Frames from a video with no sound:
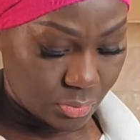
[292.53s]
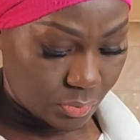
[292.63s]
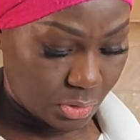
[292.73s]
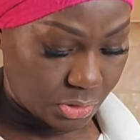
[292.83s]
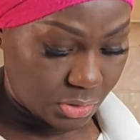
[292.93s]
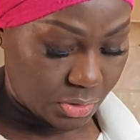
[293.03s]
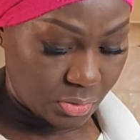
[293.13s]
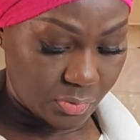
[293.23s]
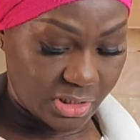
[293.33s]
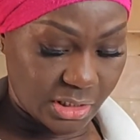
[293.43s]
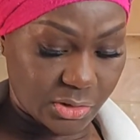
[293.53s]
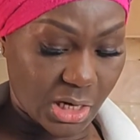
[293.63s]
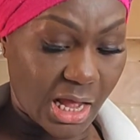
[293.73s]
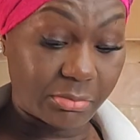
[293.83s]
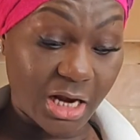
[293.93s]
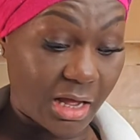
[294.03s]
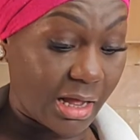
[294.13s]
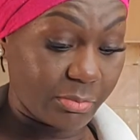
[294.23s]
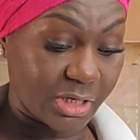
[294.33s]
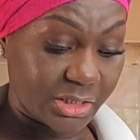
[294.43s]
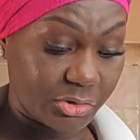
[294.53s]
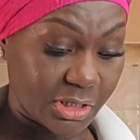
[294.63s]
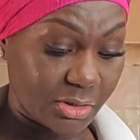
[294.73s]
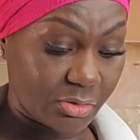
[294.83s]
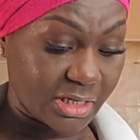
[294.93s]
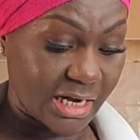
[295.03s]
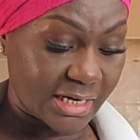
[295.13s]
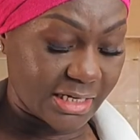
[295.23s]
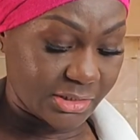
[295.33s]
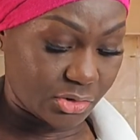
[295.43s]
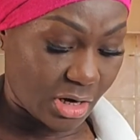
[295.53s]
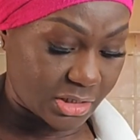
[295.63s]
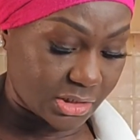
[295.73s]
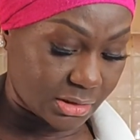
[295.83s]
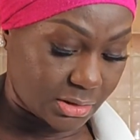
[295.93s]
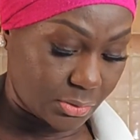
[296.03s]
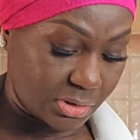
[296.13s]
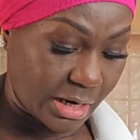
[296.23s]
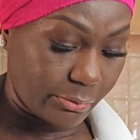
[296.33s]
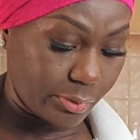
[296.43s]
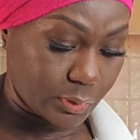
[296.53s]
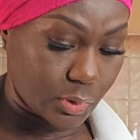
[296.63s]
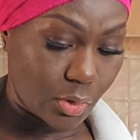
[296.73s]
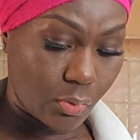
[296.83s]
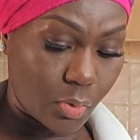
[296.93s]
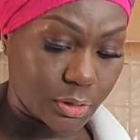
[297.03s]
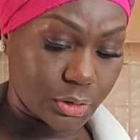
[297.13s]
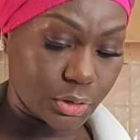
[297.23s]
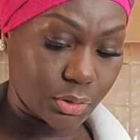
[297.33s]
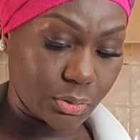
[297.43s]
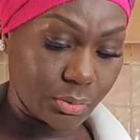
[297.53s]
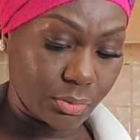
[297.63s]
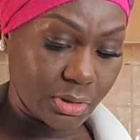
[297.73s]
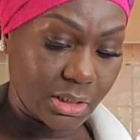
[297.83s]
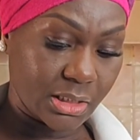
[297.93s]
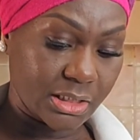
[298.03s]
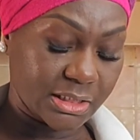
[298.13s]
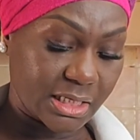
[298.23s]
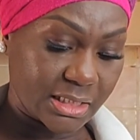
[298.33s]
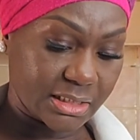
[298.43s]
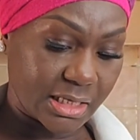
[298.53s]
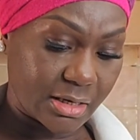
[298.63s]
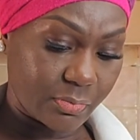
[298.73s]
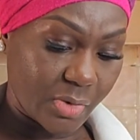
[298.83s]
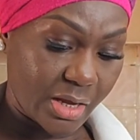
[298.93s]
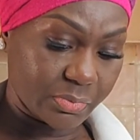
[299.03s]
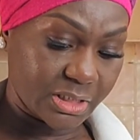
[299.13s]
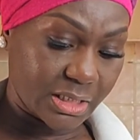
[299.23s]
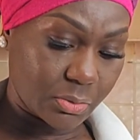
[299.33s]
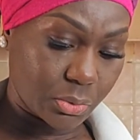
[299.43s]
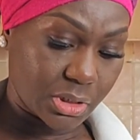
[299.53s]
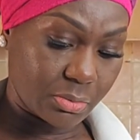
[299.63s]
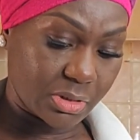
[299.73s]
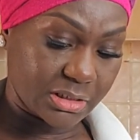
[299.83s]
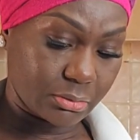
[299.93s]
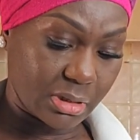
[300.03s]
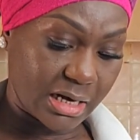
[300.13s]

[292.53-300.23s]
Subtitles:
what do you do with the dough? I'm literally looking at the instructions so that we'll know what to do. It says empty the cookie into a